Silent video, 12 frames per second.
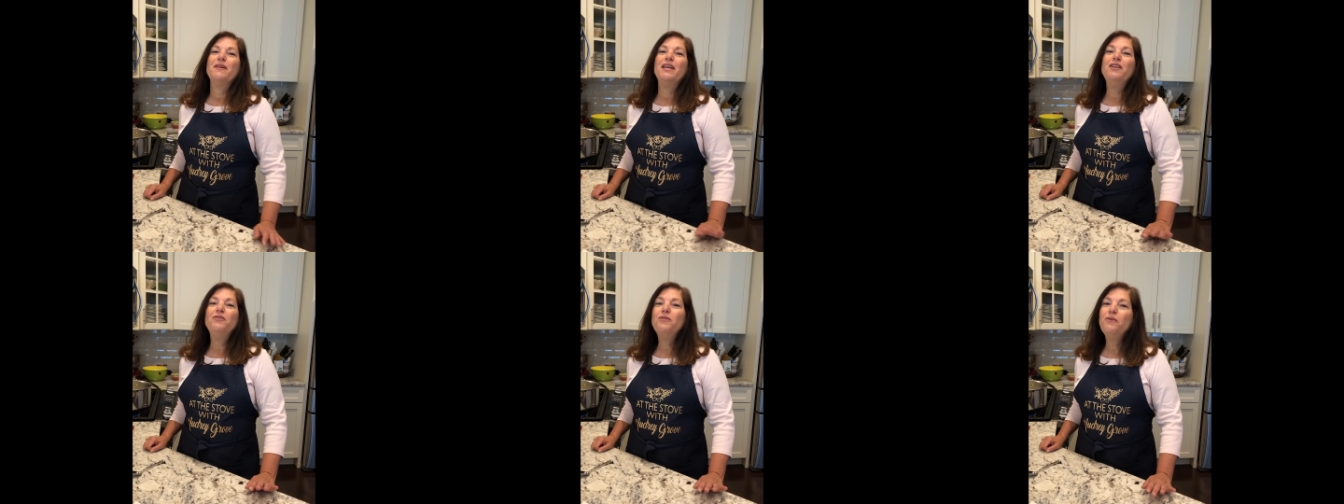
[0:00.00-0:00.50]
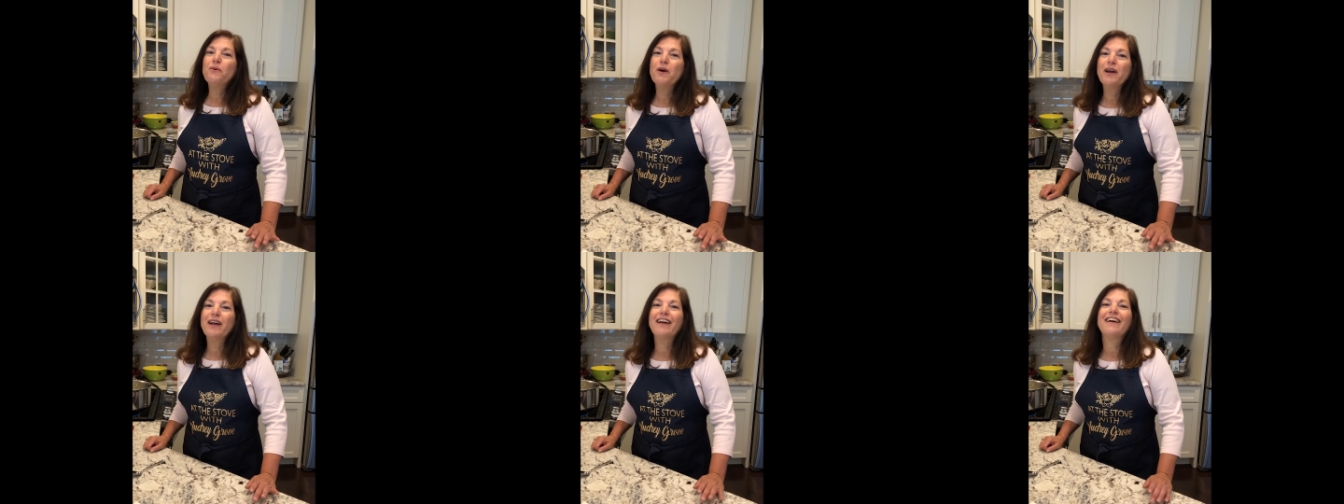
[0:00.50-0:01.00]
In New
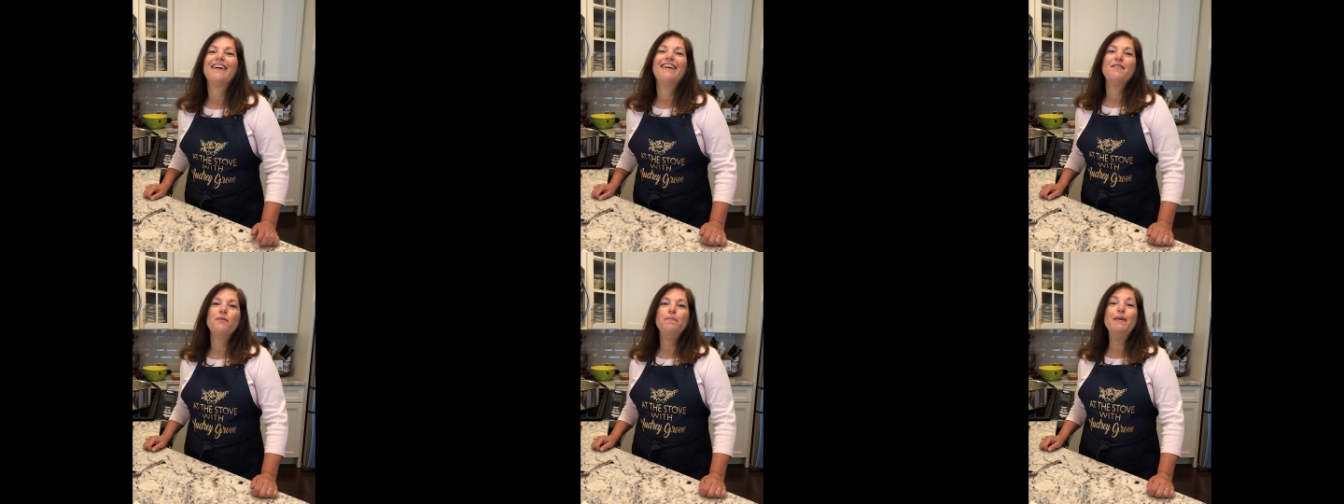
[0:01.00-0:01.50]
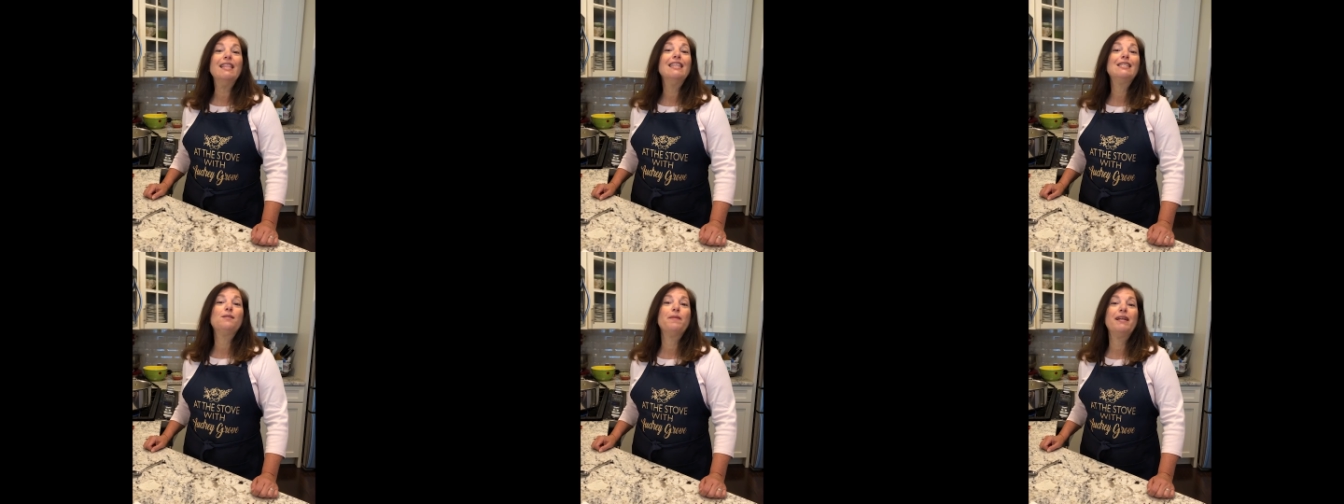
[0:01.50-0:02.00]
York,
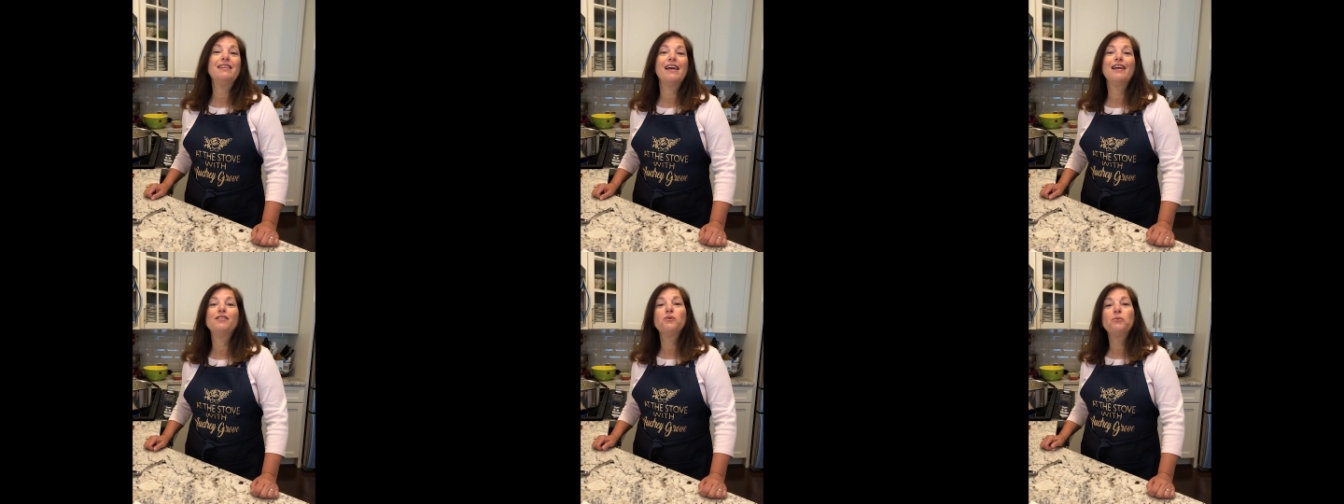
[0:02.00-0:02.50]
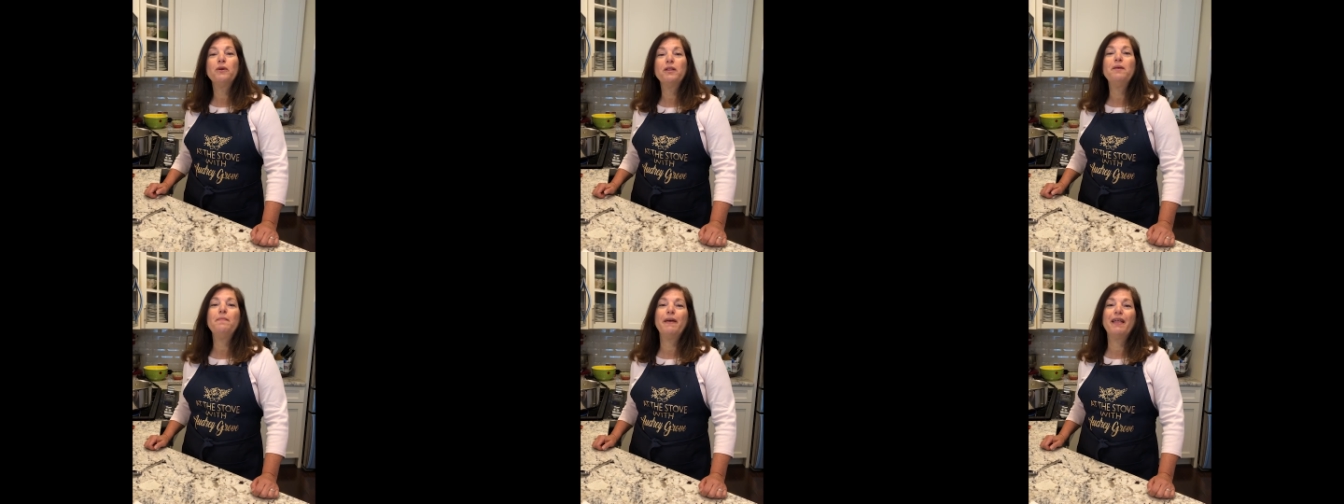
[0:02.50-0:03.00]
Meatless Monday is a
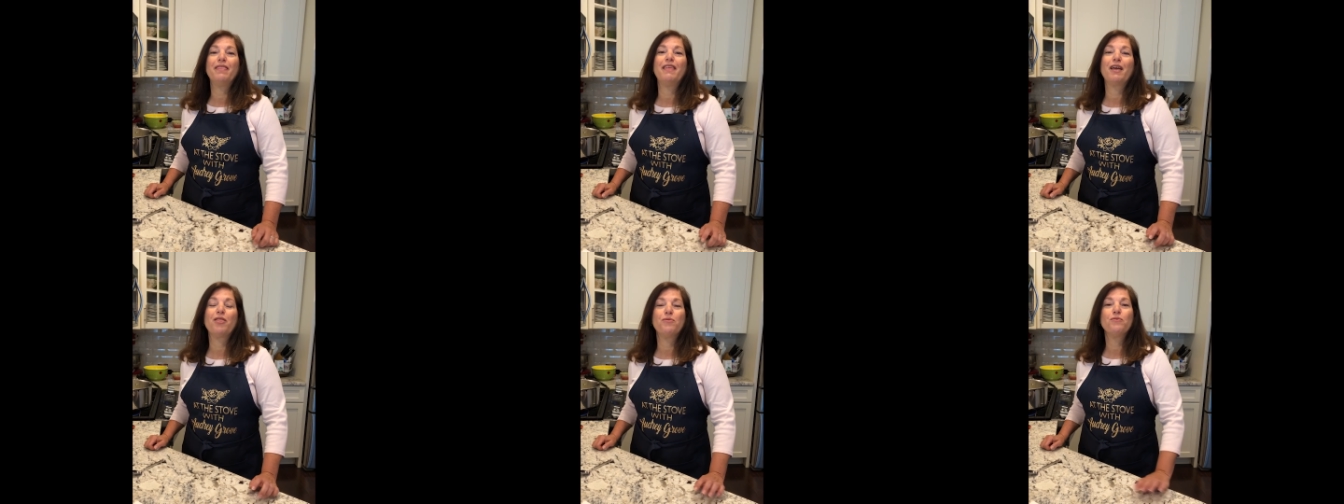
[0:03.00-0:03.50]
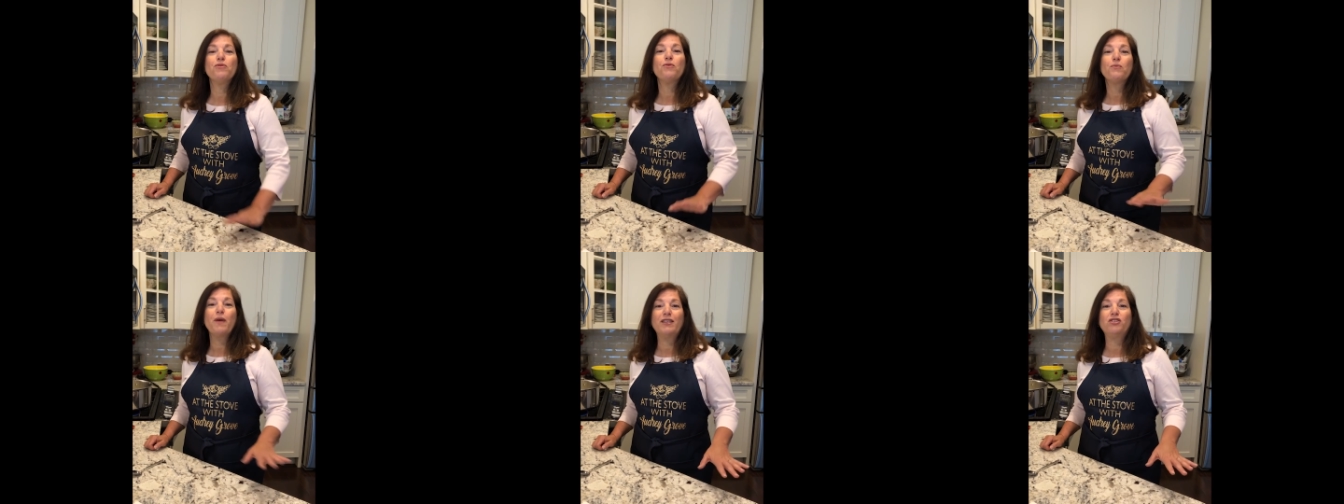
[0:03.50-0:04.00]
really big thing through the
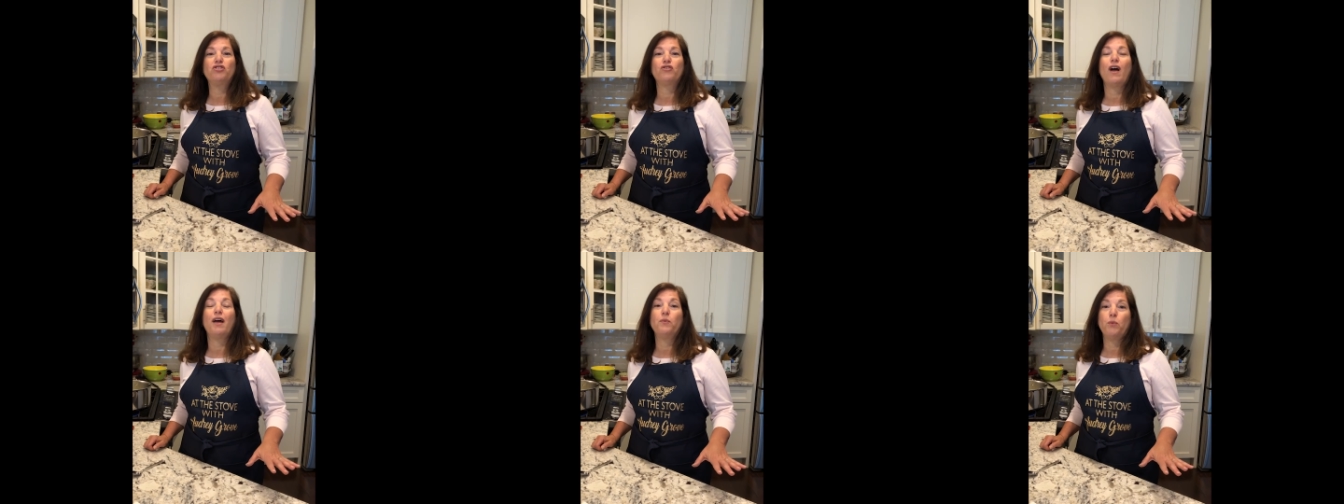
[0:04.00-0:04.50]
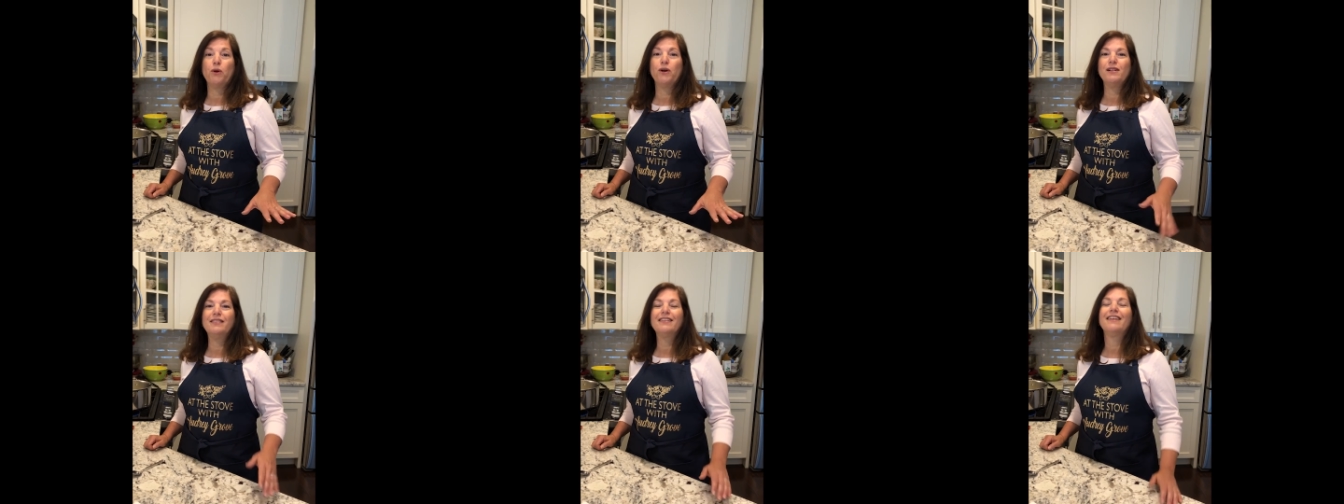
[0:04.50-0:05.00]
restaurant
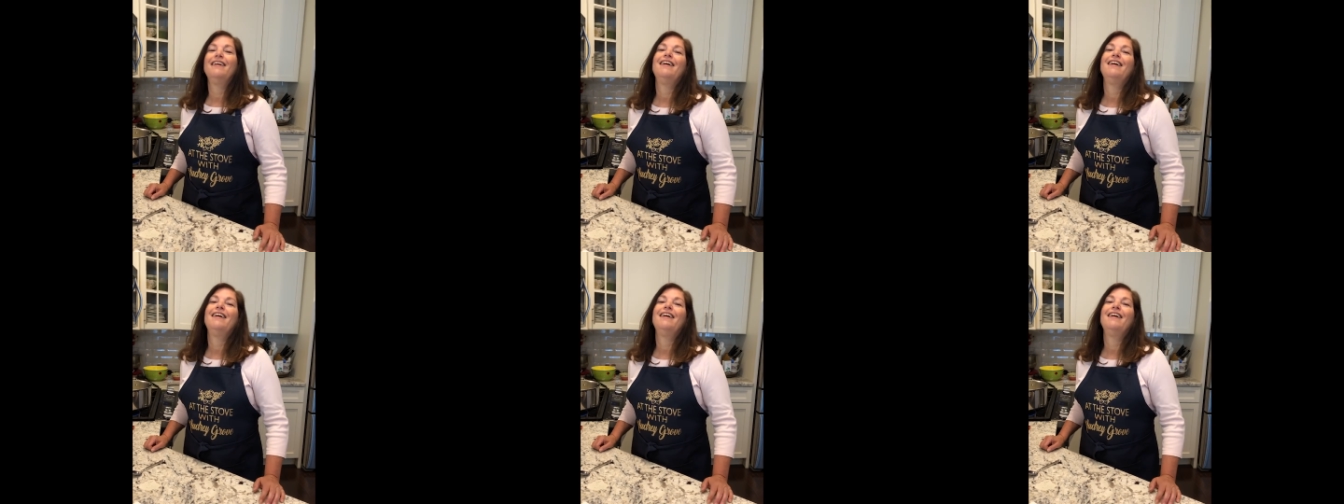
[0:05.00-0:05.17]
world,